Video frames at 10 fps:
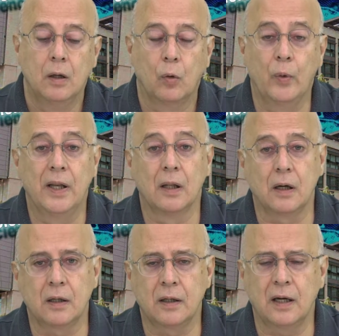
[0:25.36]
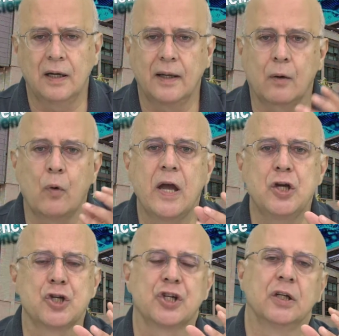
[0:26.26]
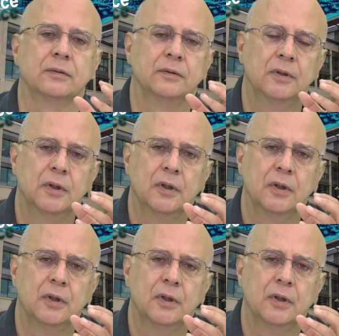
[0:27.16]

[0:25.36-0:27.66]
We learned an equation